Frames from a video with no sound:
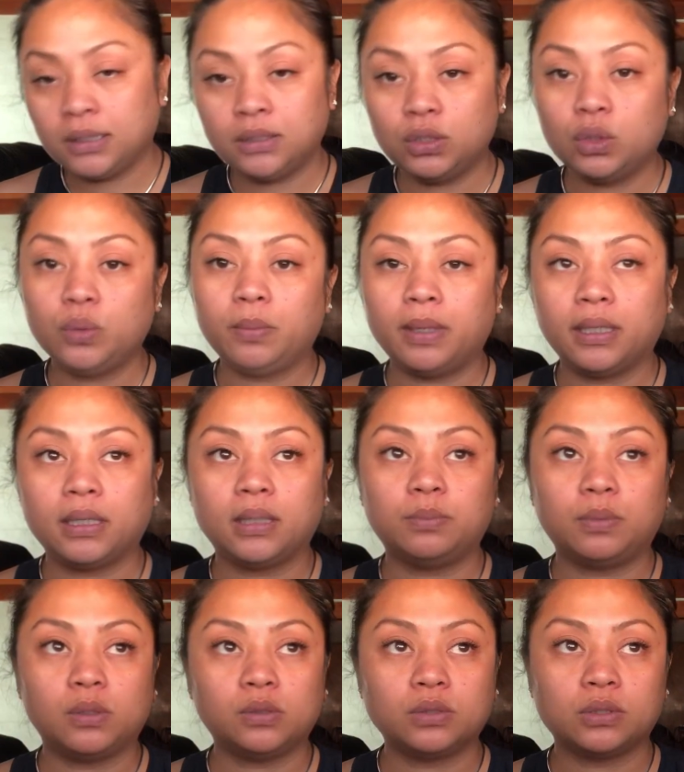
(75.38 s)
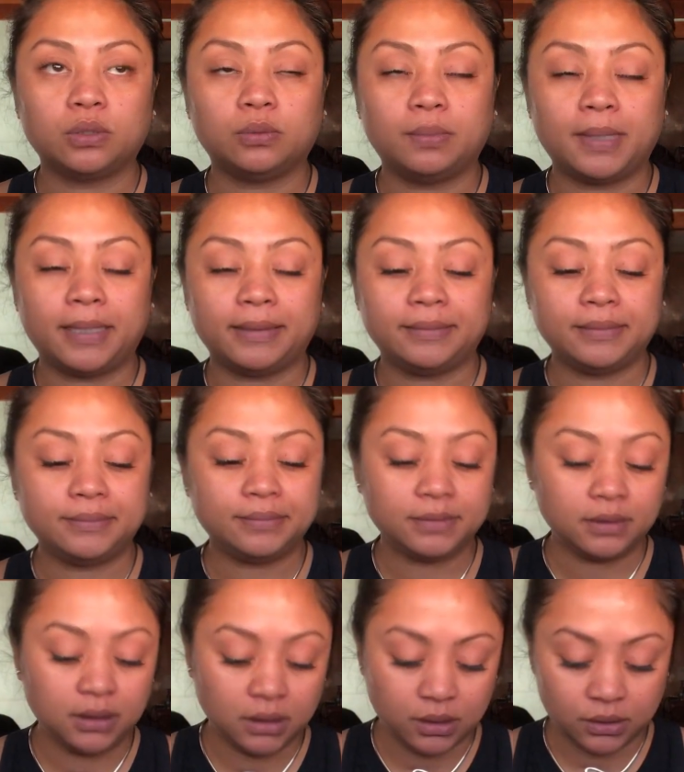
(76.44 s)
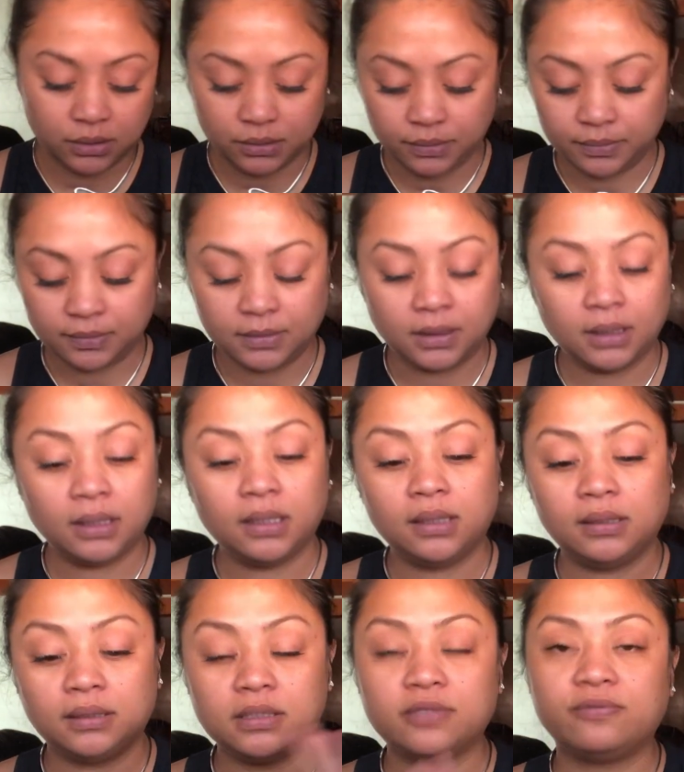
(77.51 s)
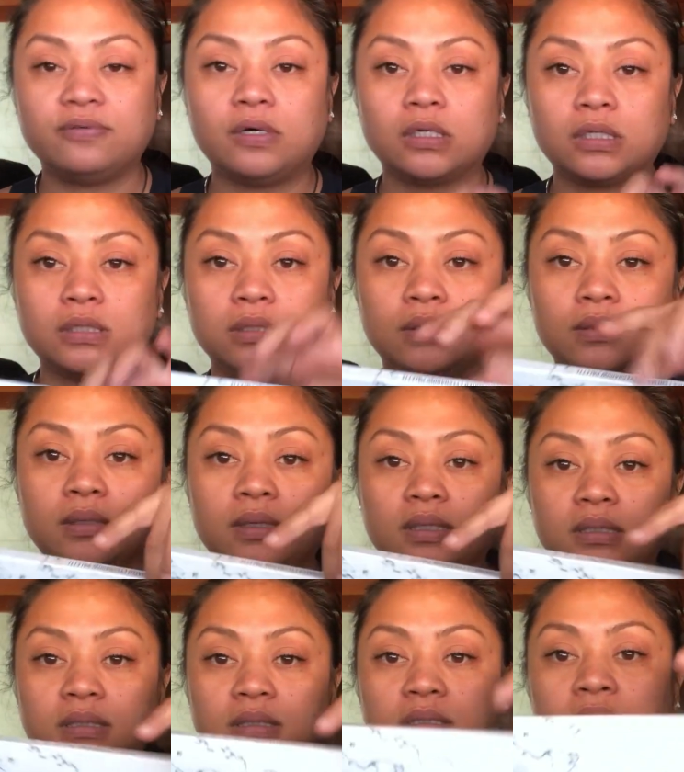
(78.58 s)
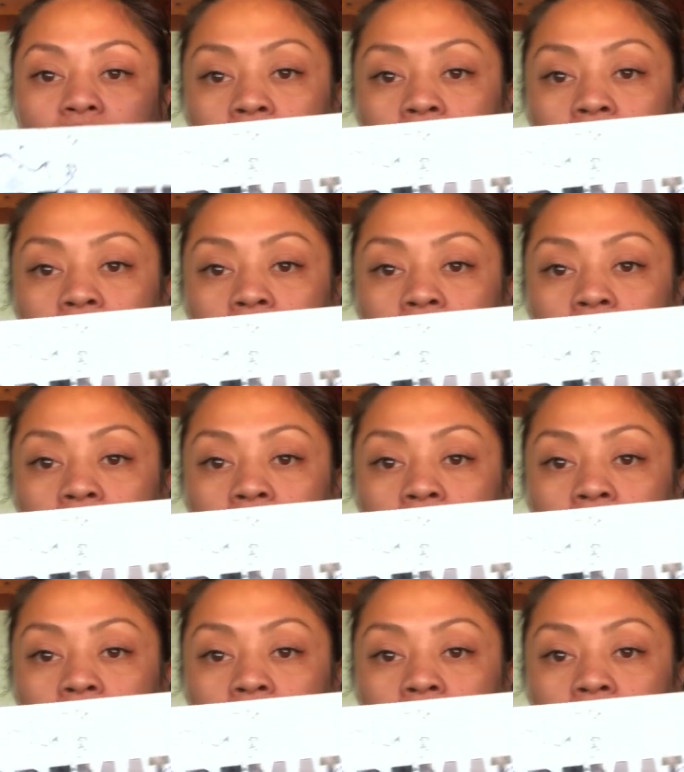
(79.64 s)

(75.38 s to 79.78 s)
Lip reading: new makeup also, but you know, let's focus on this.